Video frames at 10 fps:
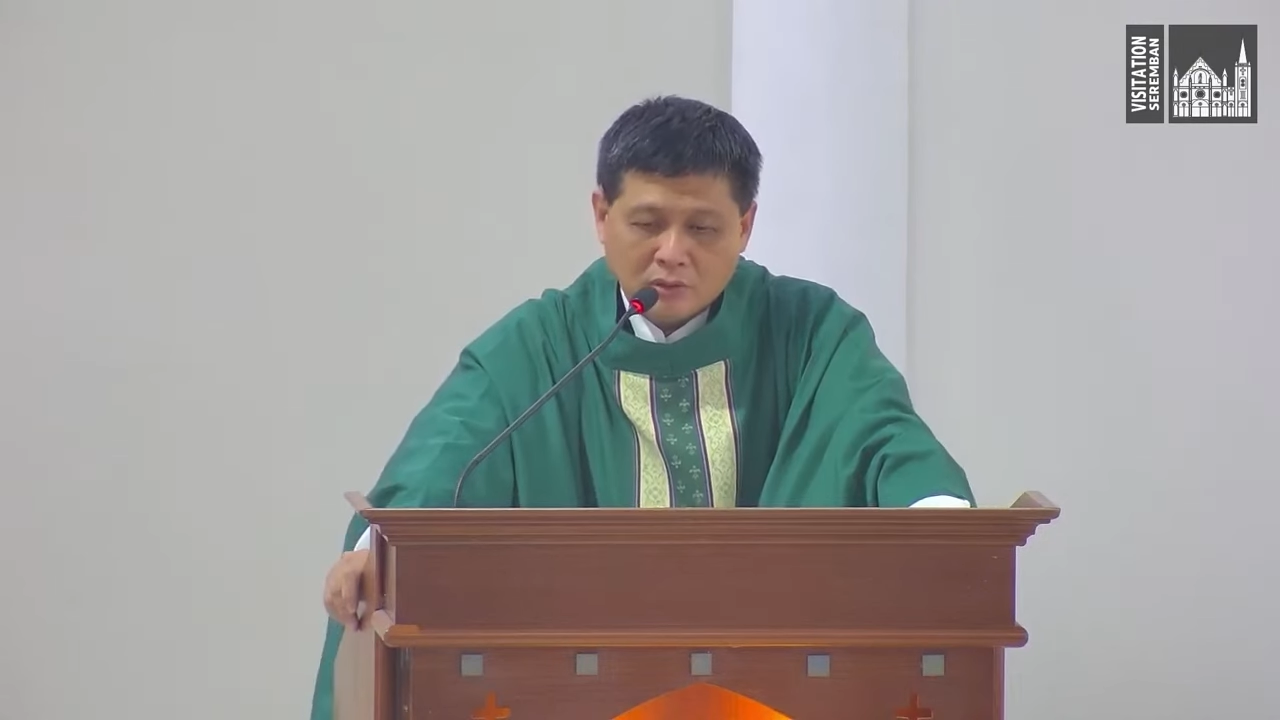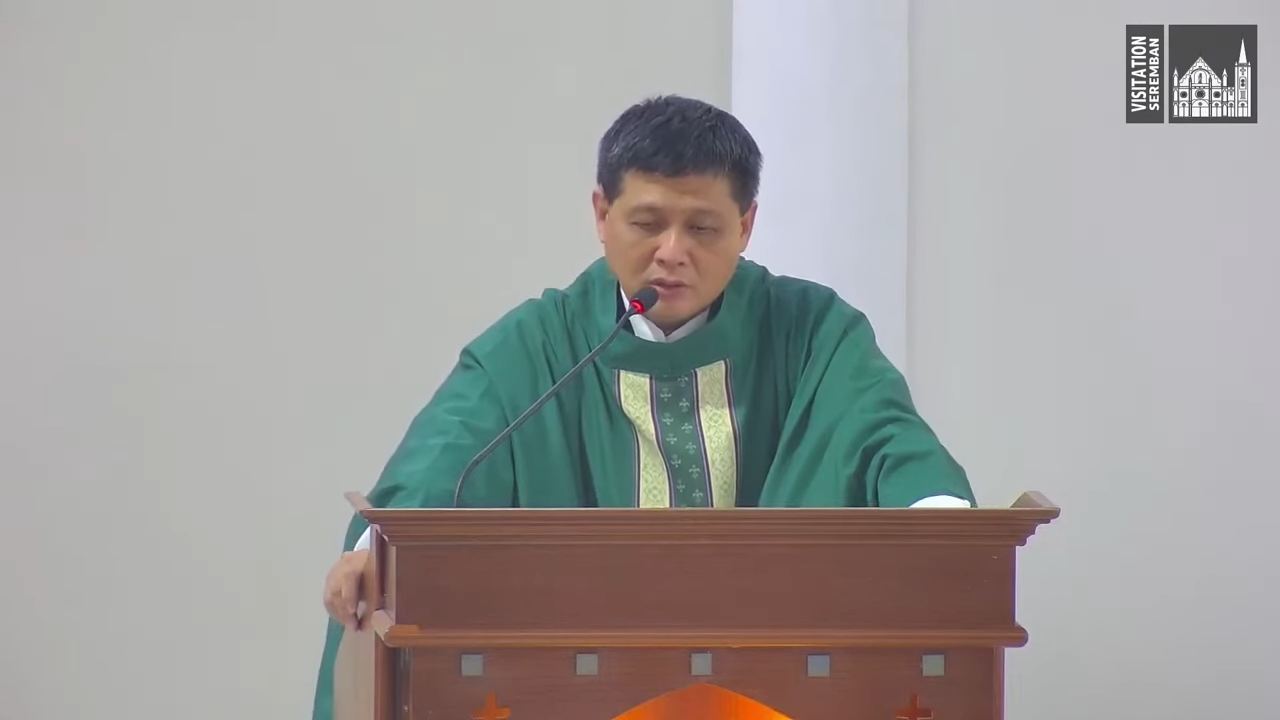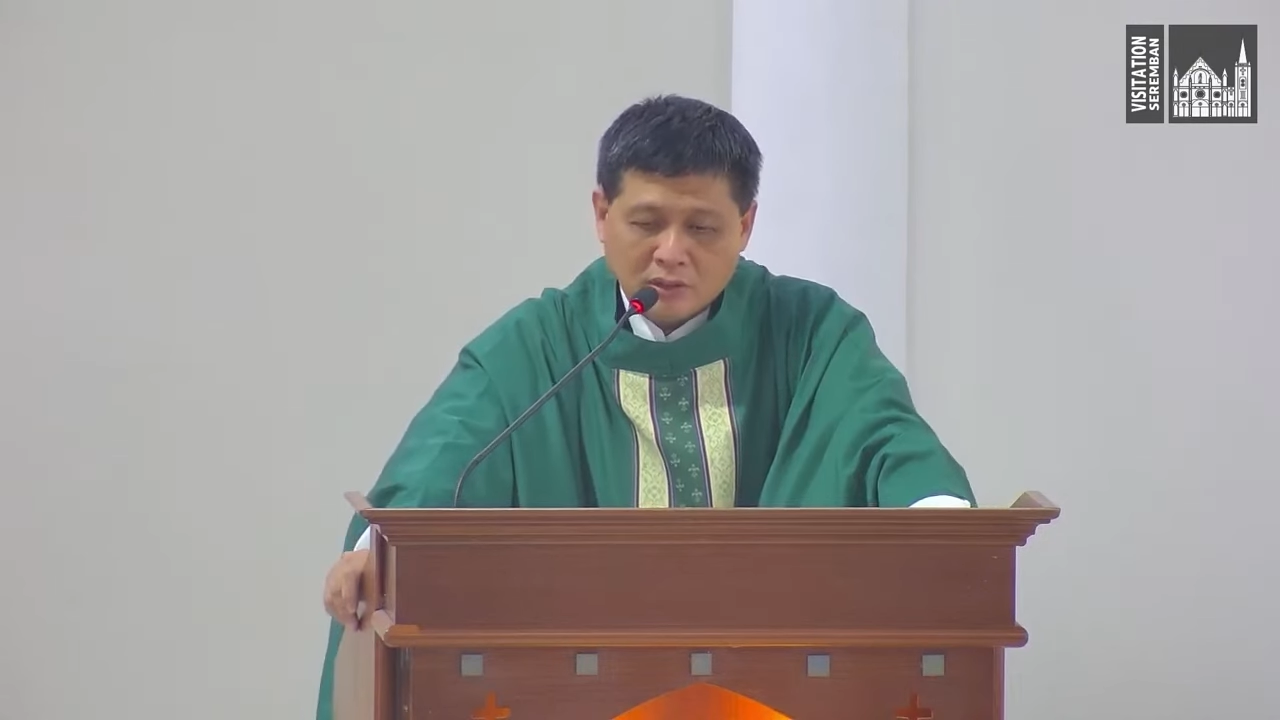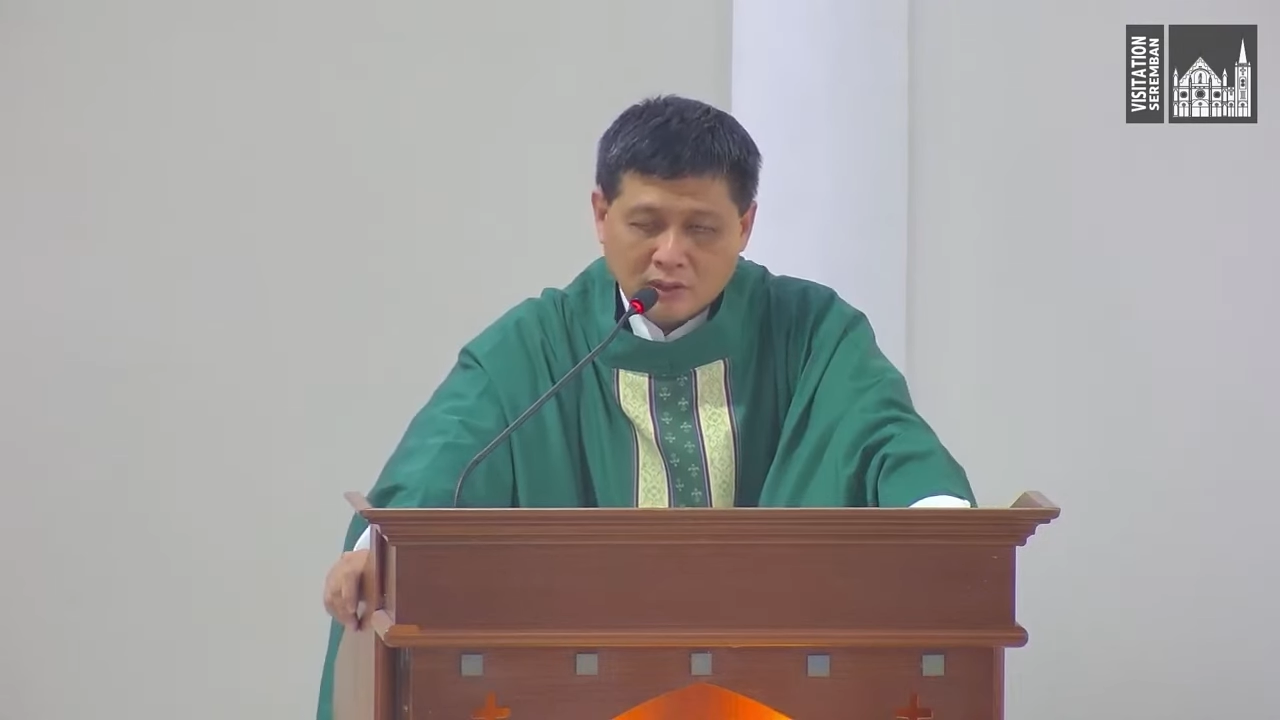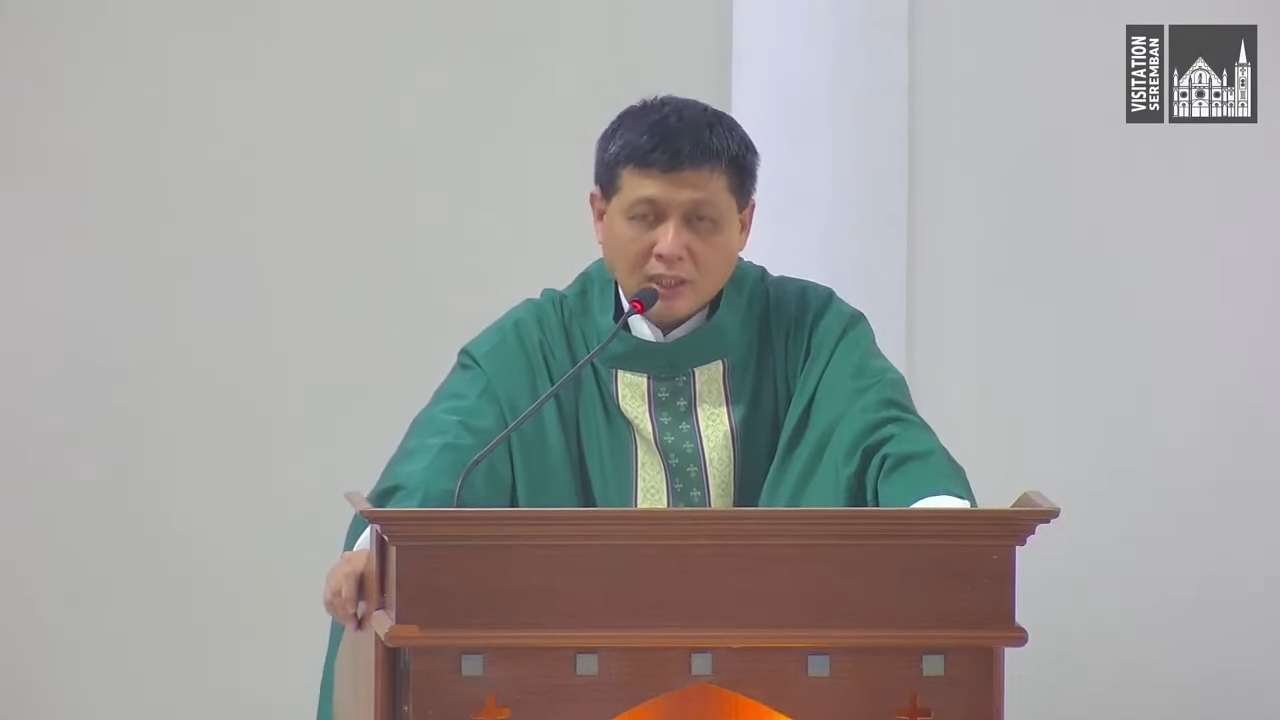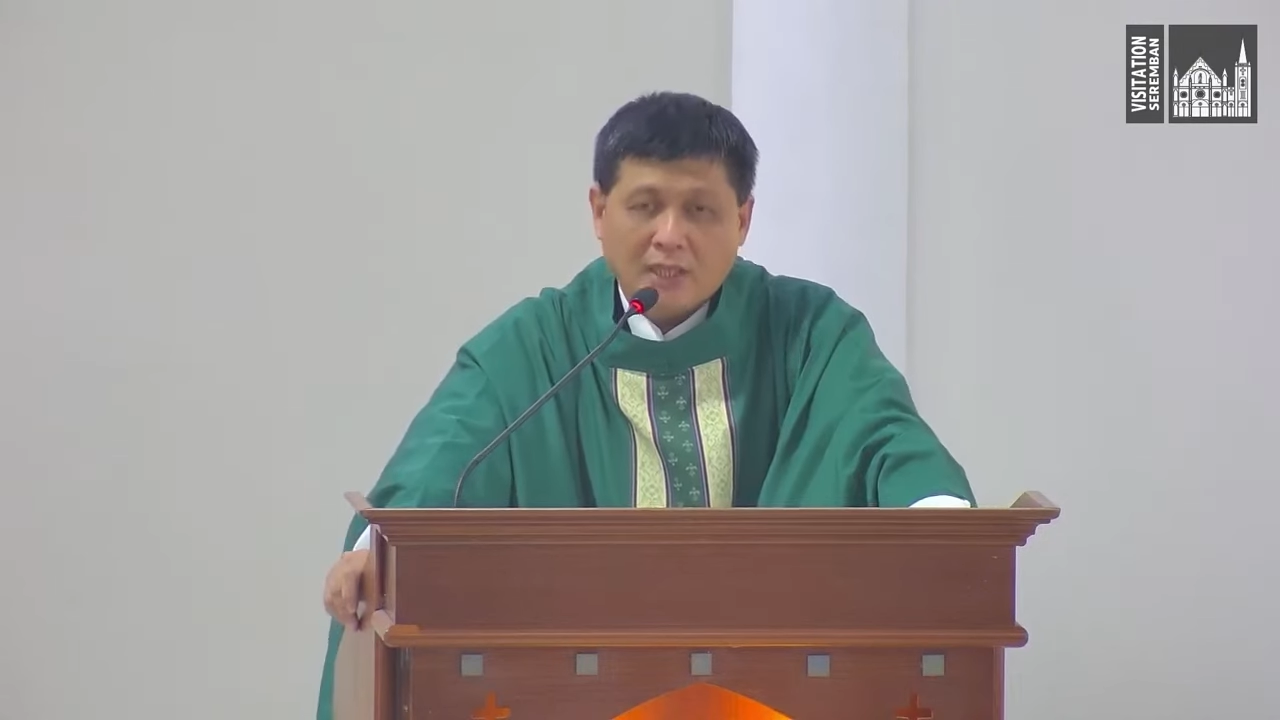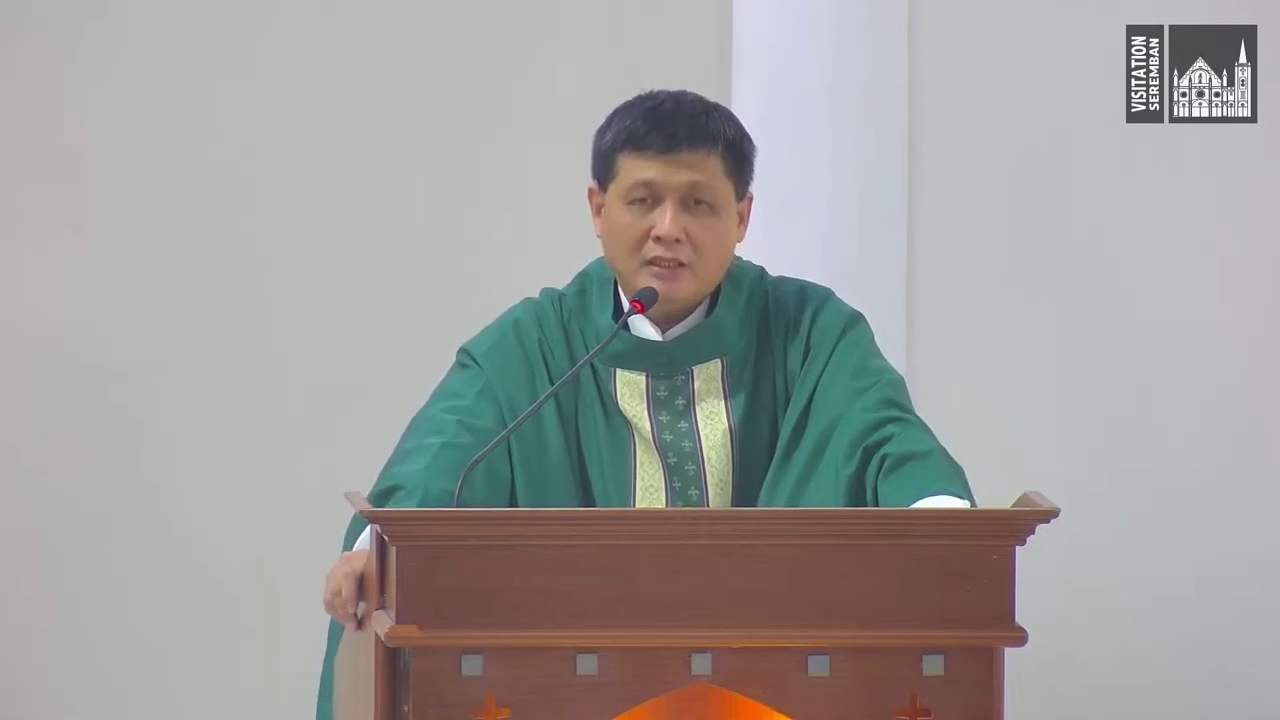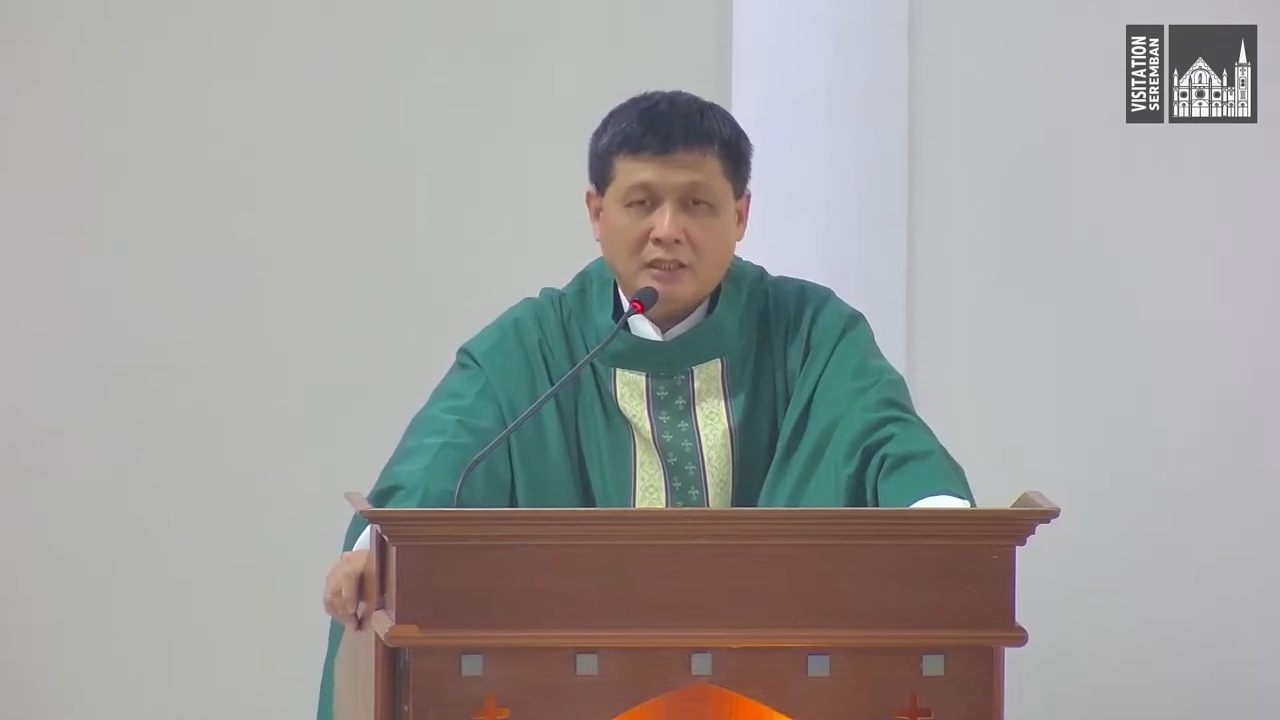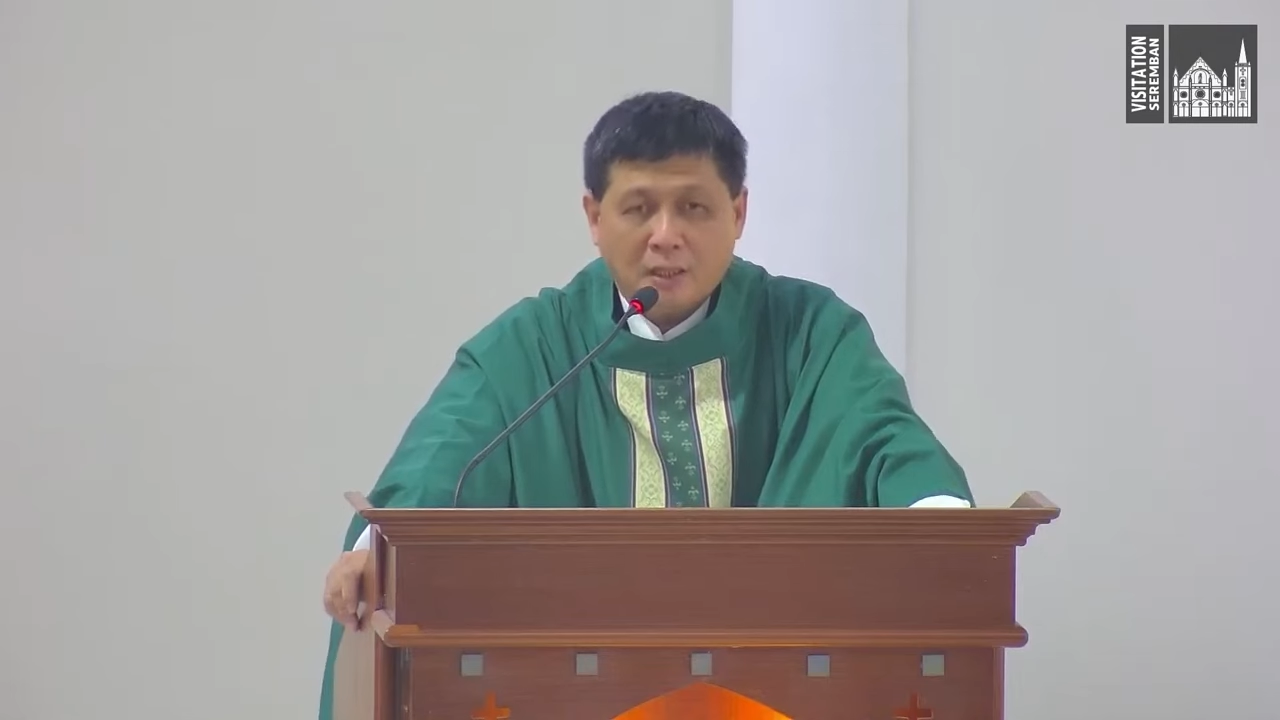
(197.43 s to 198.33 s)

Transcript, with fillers: did that